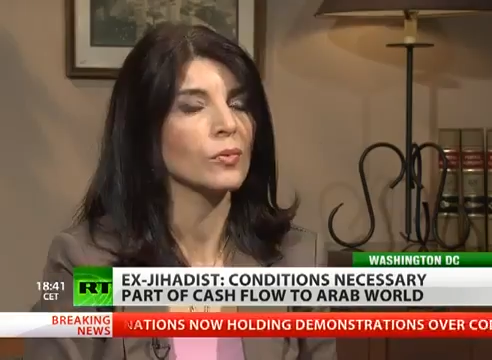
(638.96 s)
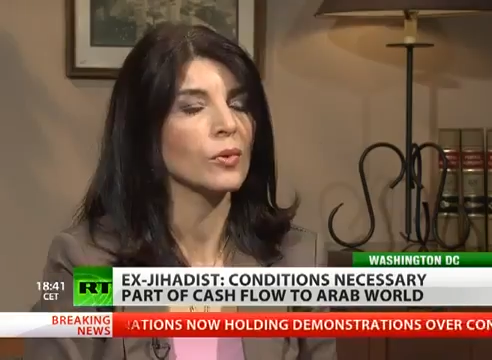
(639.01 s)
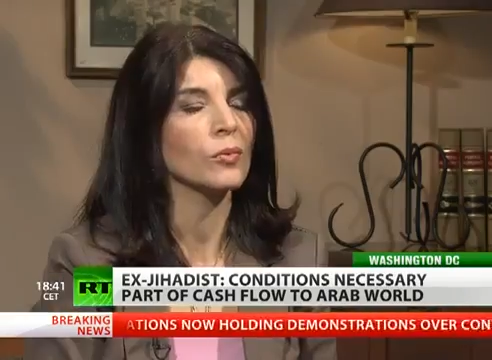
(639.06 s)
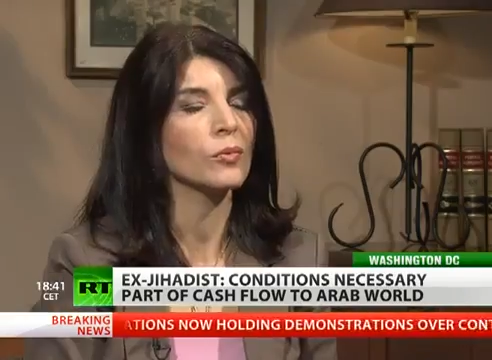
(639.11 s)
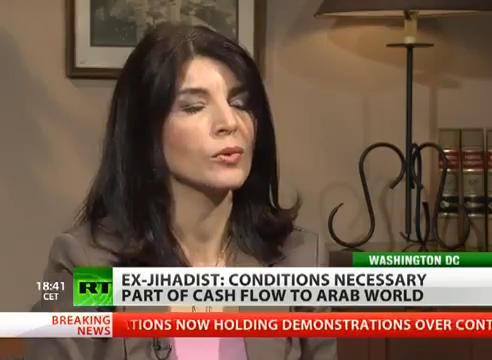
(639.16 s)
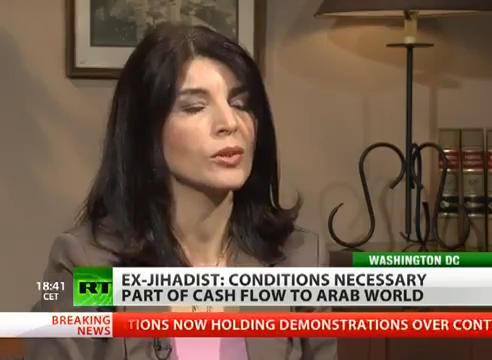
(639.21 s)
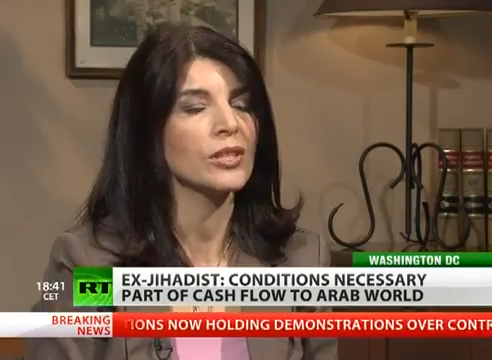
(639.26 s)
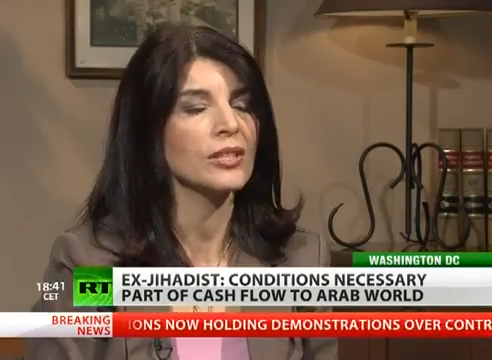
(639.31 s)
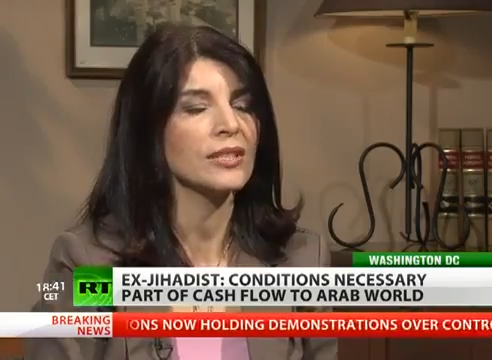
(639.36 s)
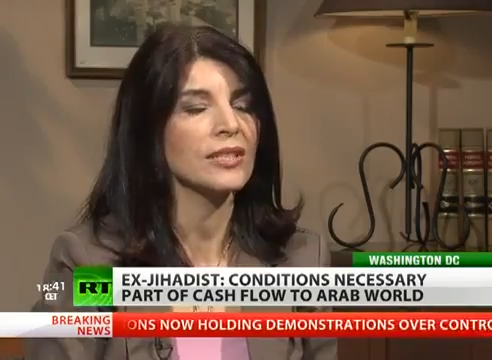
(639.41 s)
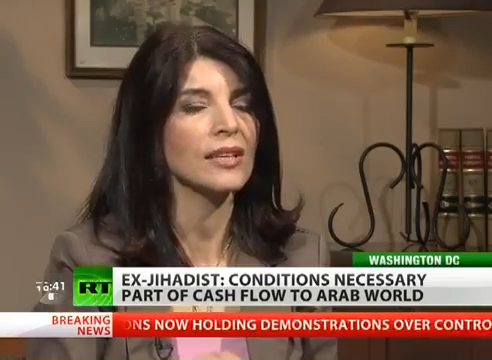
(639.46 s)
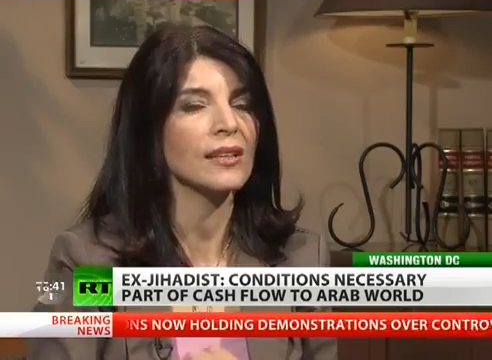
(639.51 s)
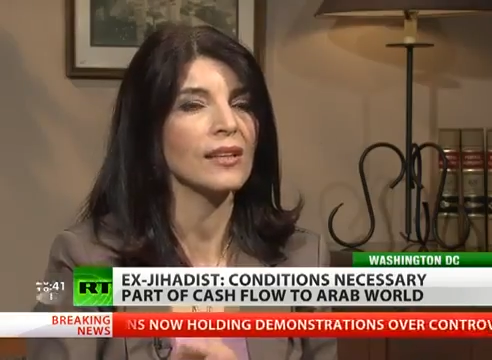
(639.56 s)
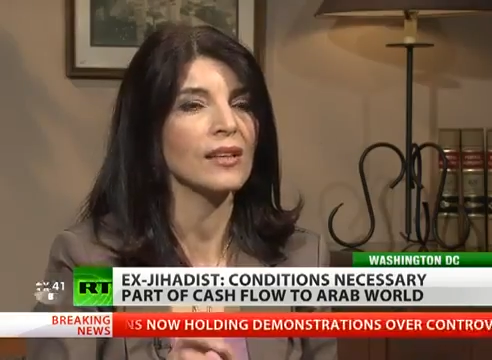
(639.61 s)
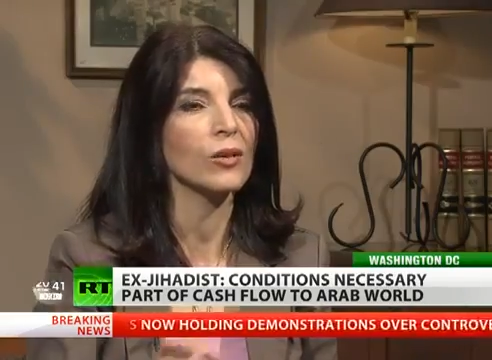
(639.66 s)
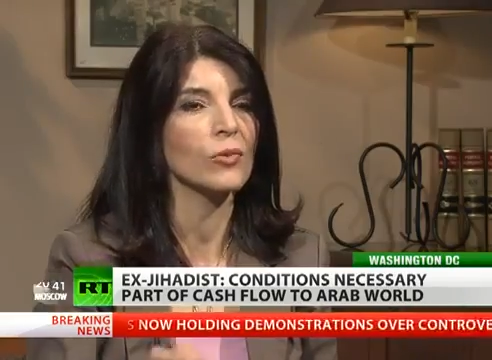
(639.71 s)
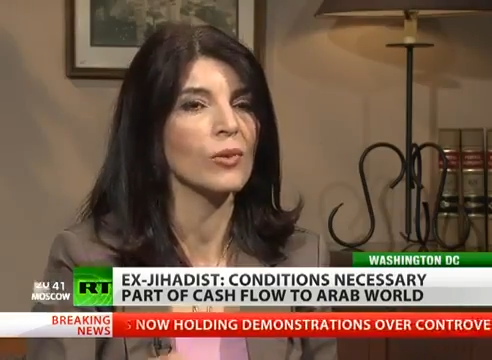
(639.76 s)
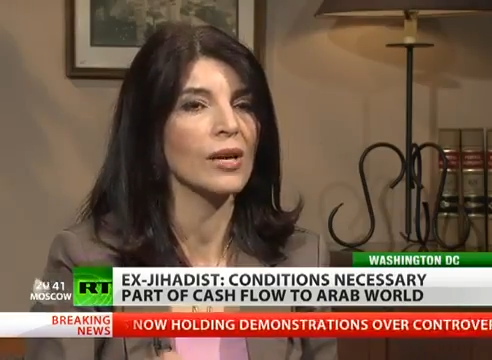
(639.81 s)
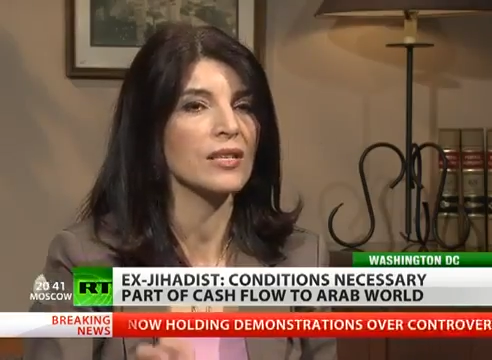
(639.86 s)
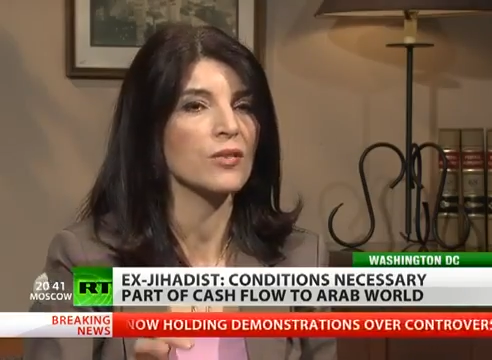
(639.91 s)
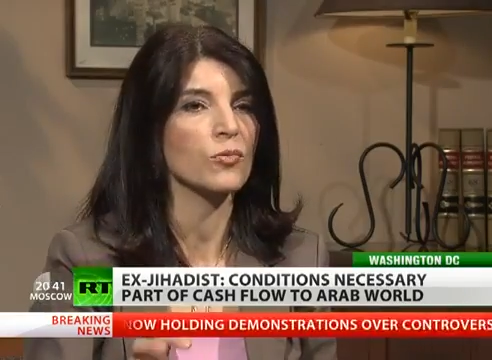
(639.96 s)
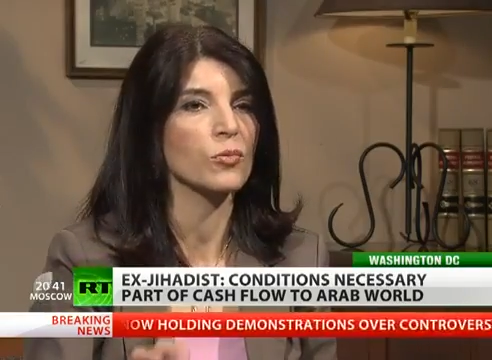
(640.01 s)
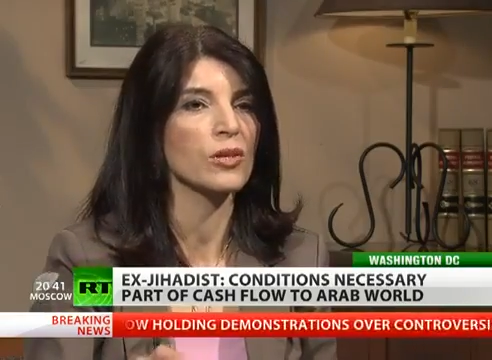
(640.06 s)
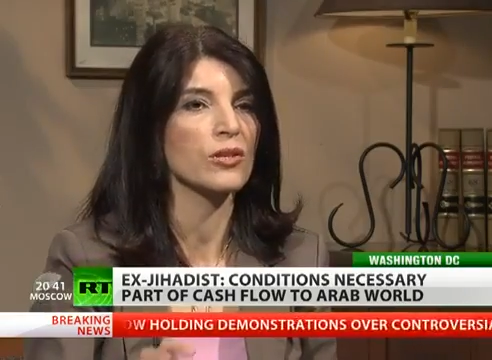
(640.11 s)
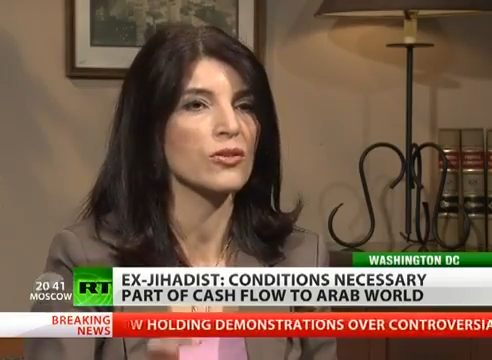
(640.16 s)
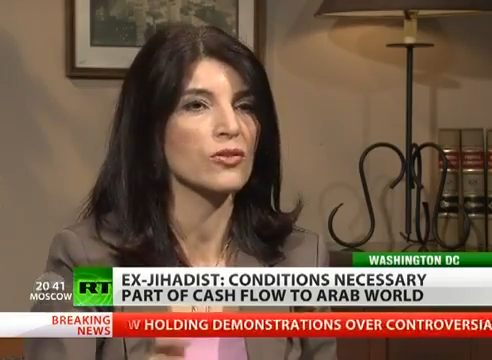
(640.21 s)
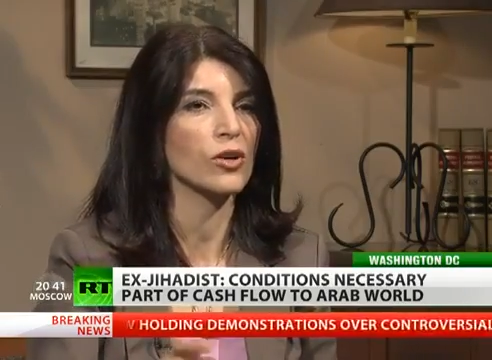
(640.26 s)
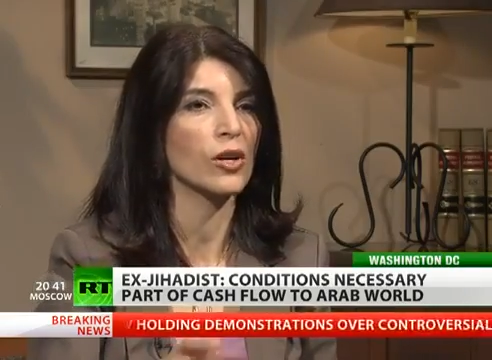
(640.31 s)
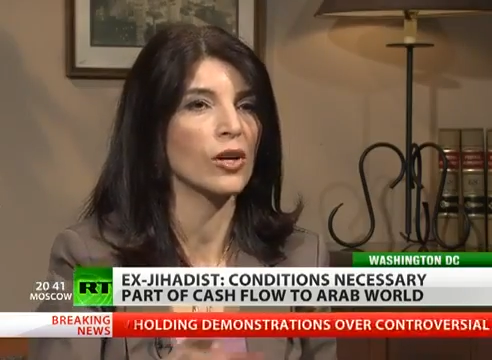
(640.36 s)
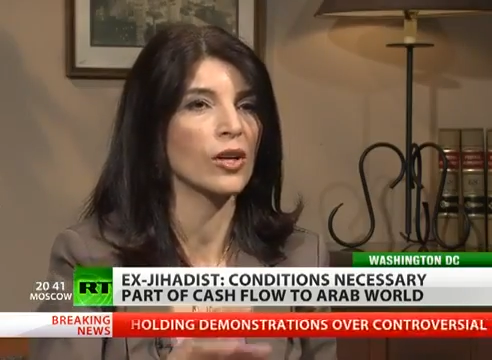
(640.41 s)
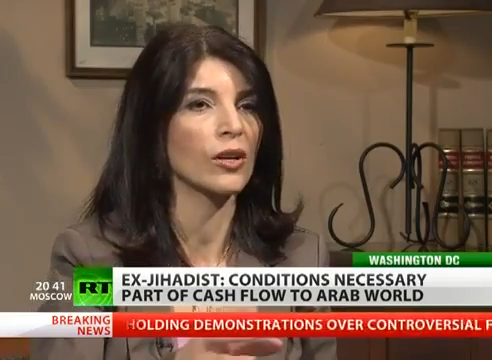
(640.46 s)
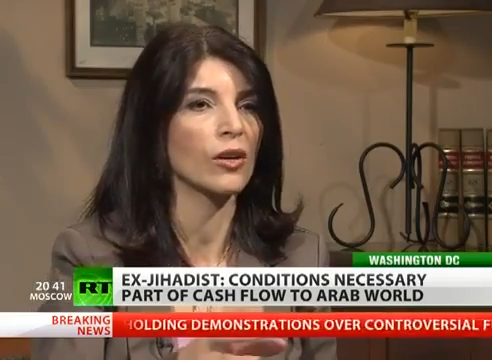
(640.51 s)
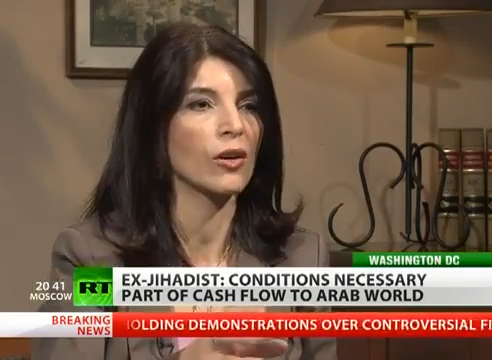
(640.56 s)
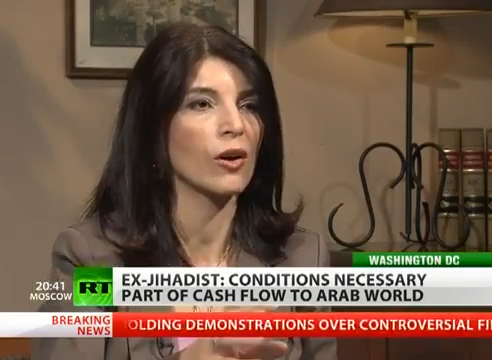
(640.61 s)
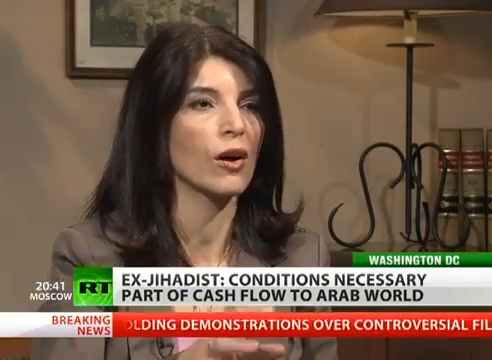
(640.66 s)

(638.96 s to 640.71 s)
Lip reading: Would you say the U.S. will start